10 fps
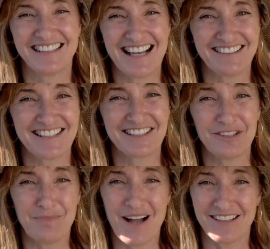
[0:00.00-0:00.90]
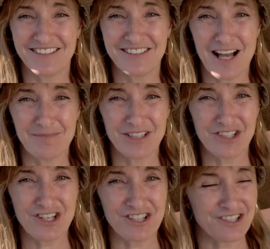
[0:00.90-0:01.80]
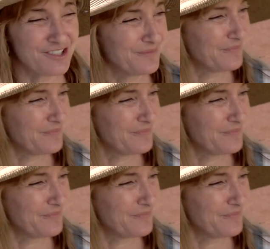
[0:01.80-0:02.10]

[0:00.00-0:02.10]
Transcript: like this Lupinus Thomas Church.